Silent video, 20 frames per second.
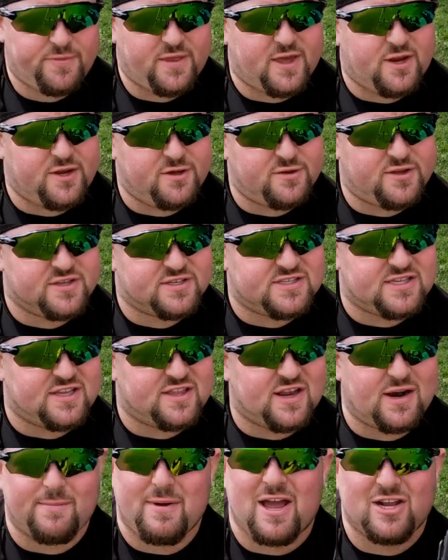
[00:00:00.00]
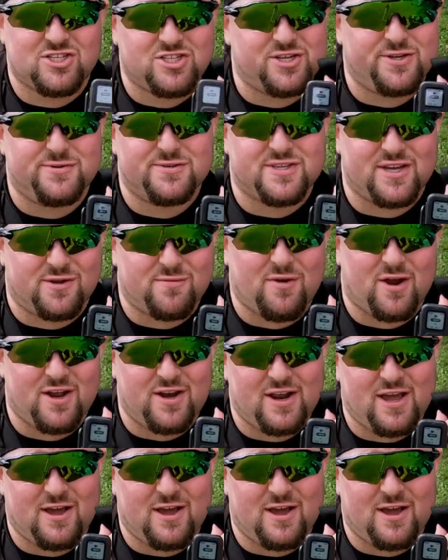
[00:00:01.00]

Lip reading: And you can see that I'm actually using it right